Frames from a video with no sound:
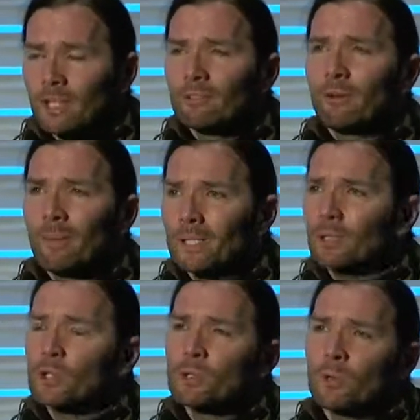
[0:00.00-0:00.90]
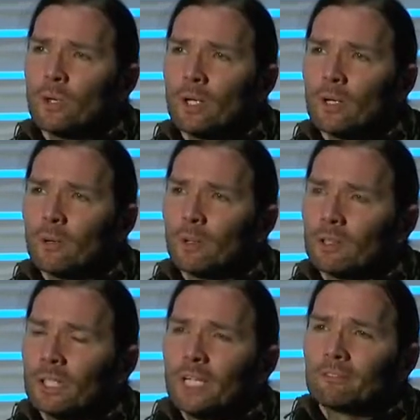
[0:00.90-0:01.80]
fermented soy
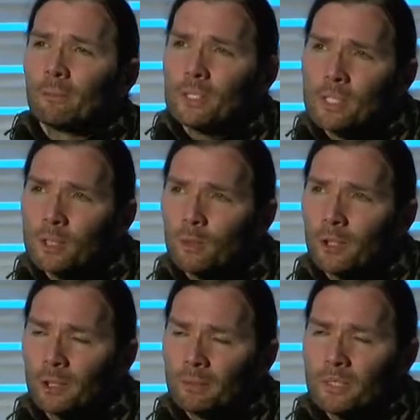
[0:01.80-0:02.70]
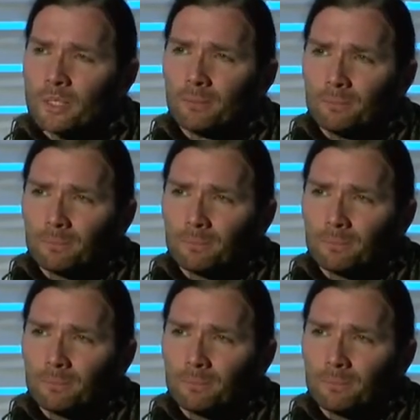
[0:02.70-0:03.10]
or from silkworms.